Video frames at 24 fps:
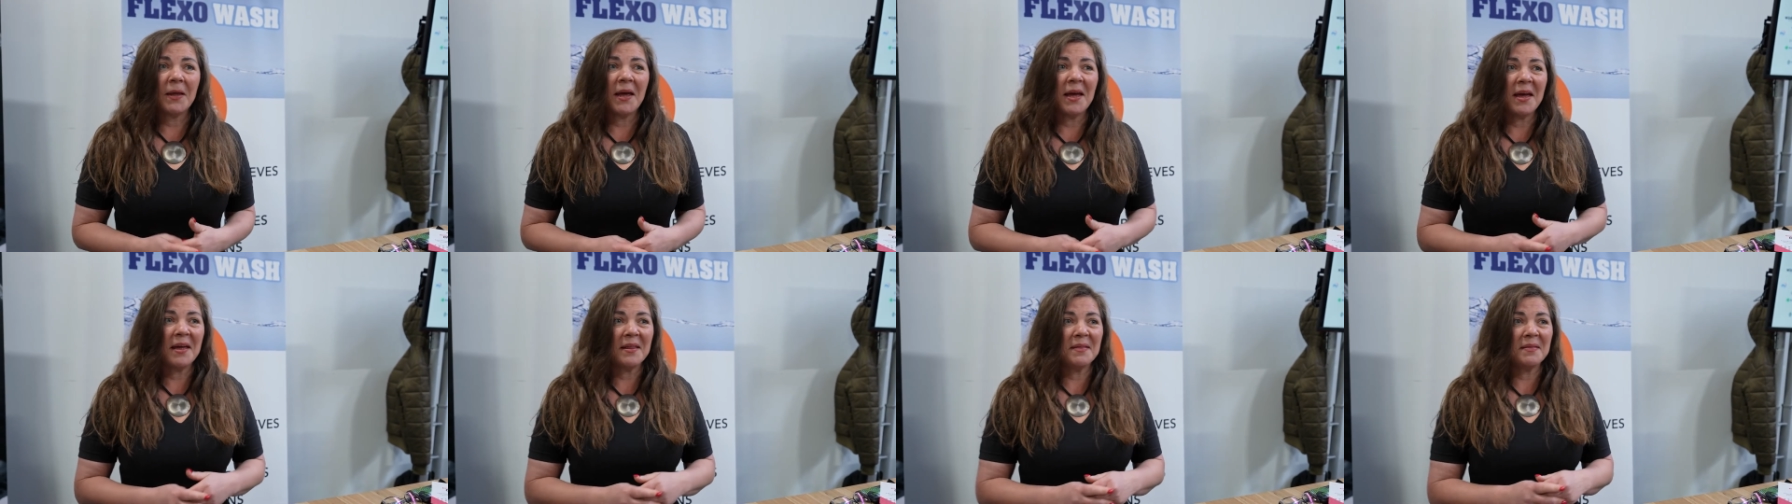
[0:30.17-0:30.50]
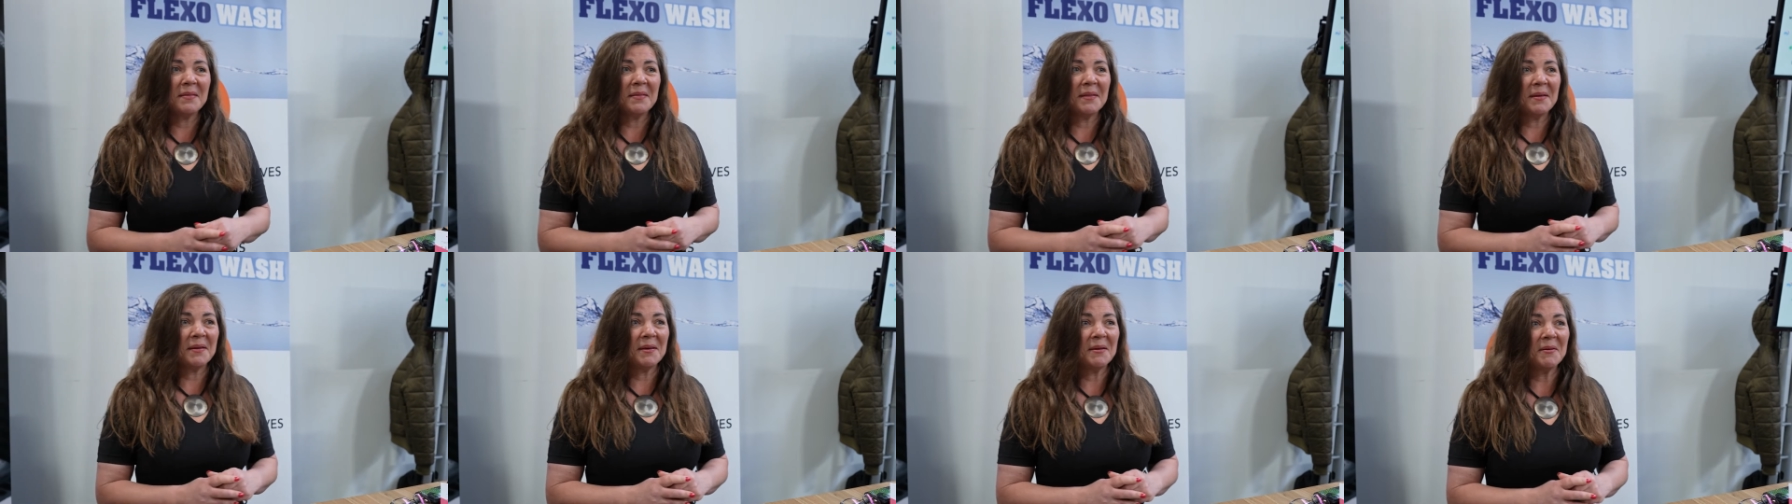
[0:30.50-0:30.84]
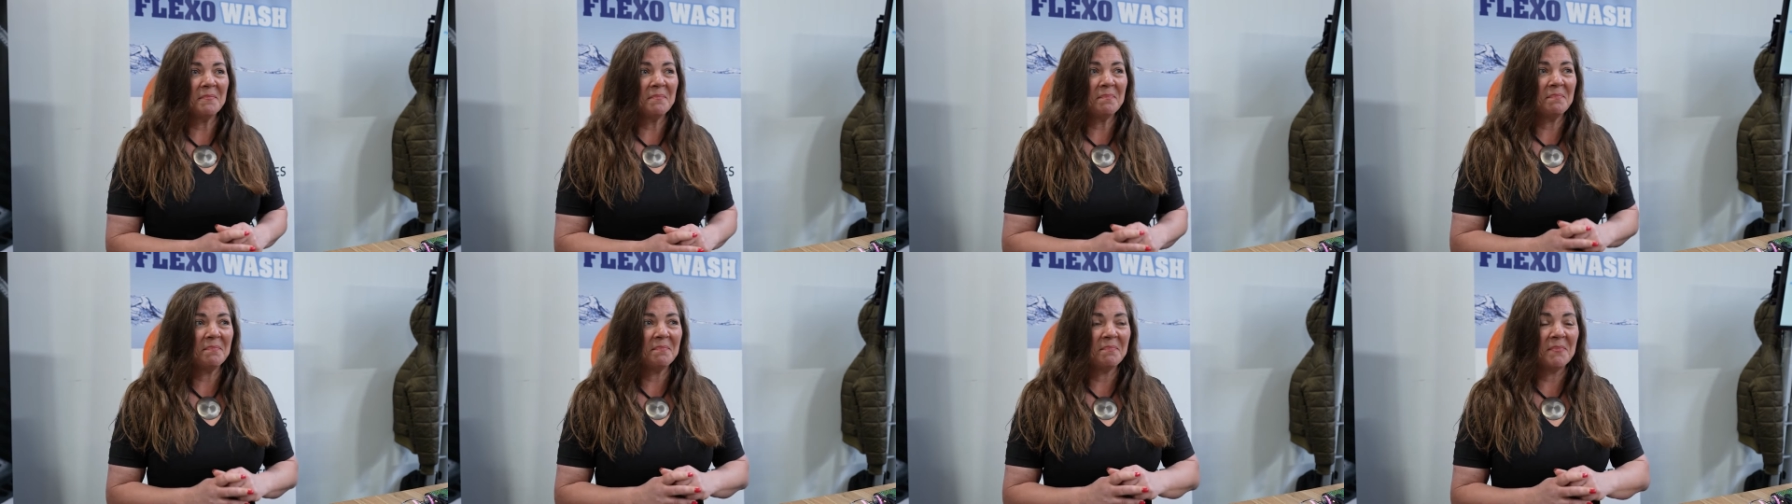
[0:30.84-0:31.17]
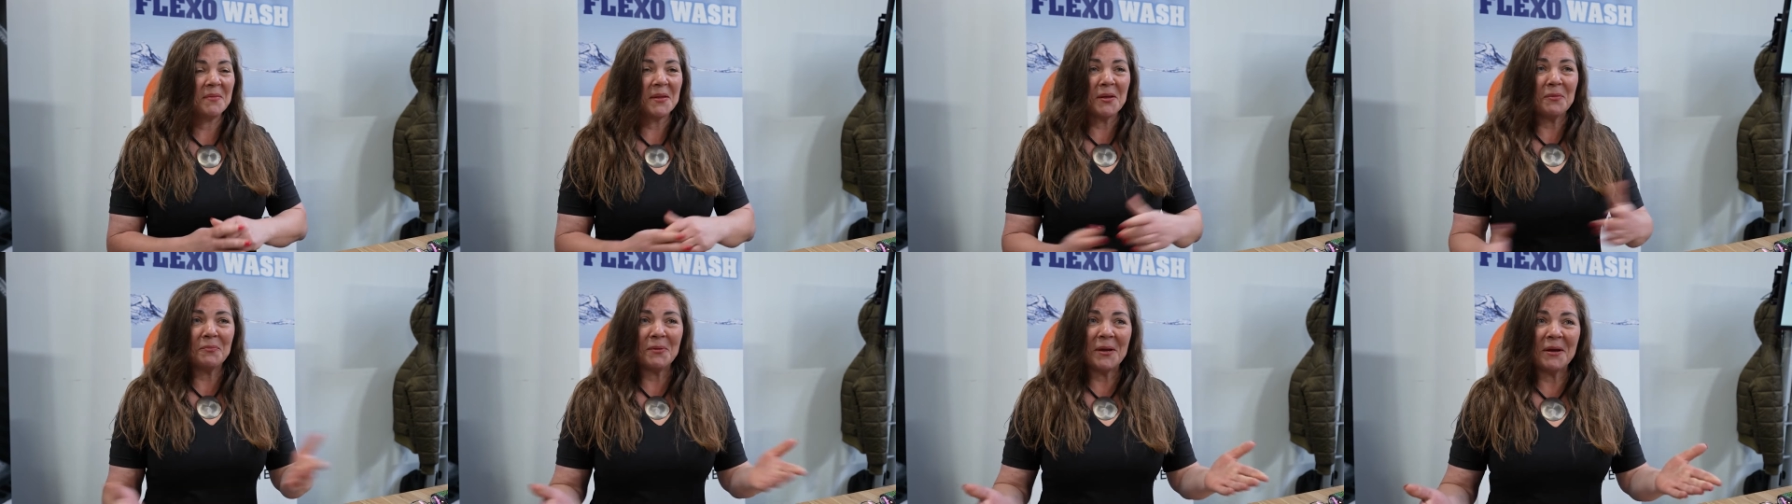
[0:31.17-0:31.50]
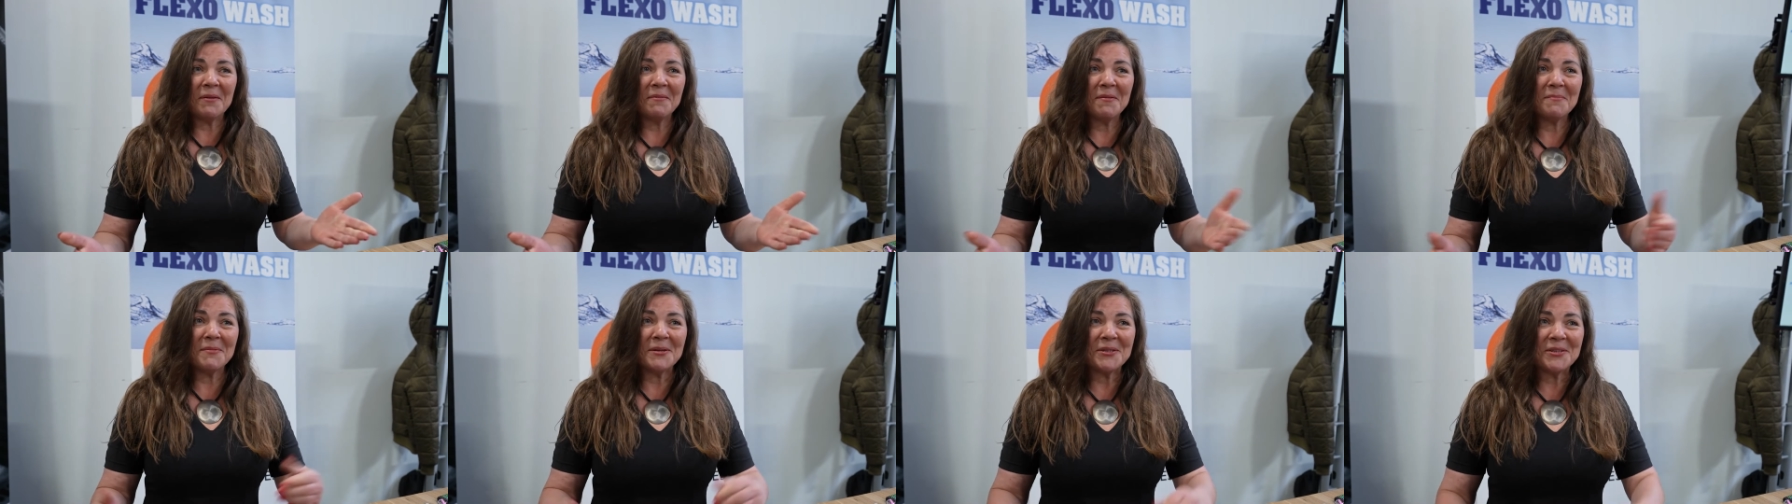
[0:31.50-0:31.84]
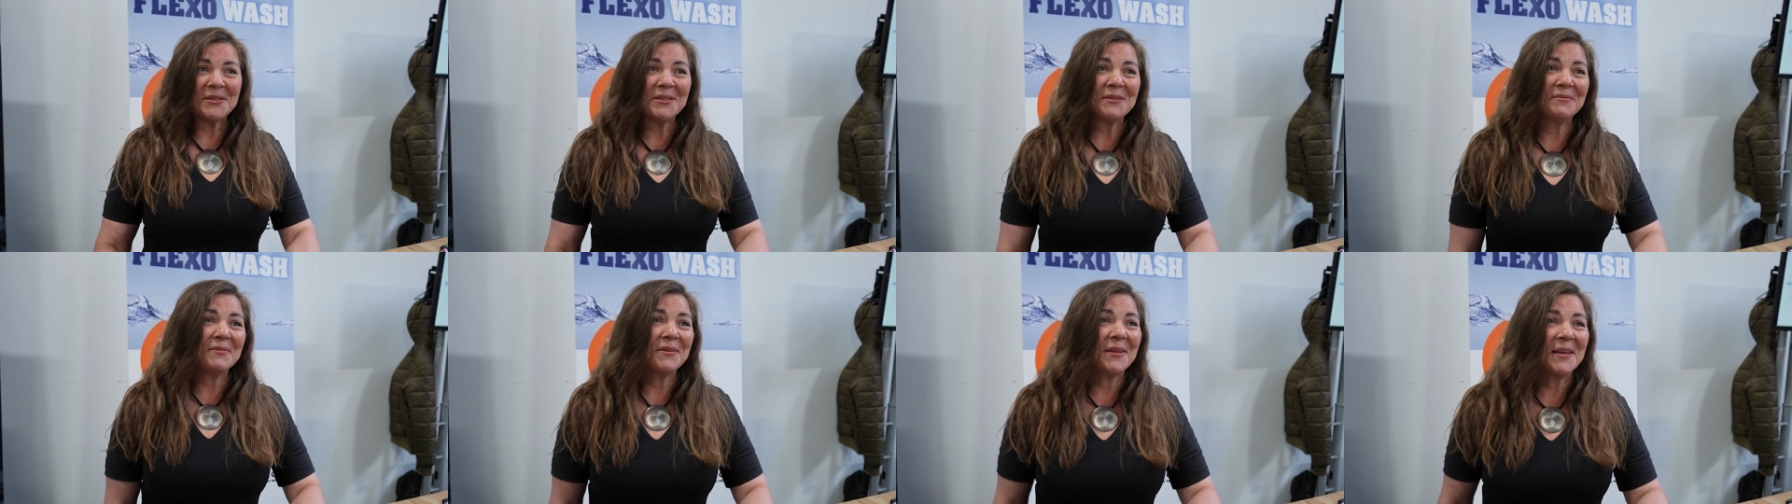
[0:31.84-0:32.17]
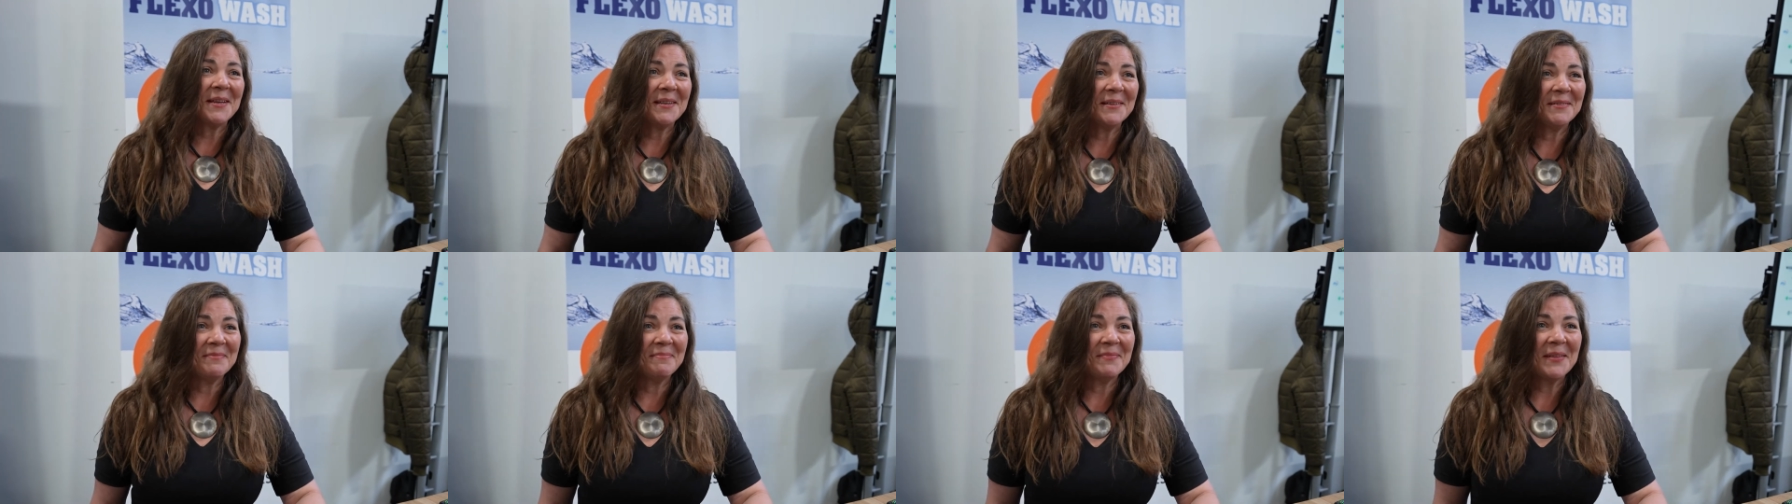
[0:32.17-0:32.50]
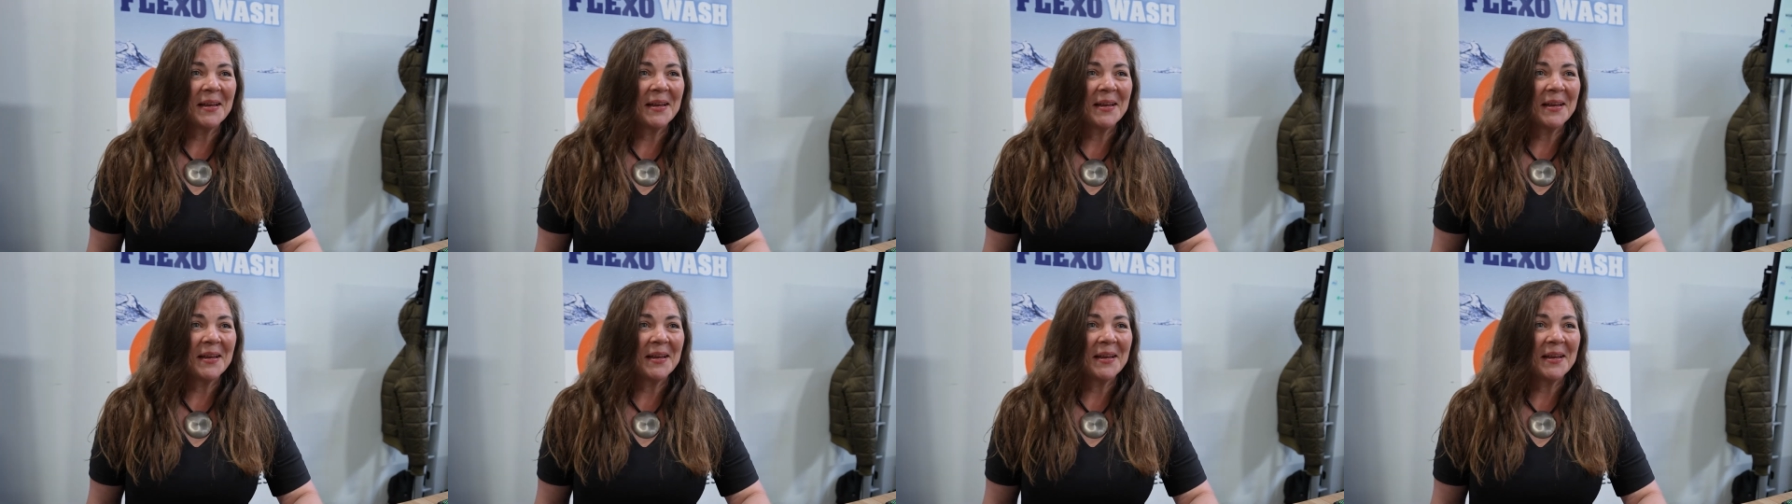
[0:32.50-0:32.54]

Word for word: and um, then we have machines for that.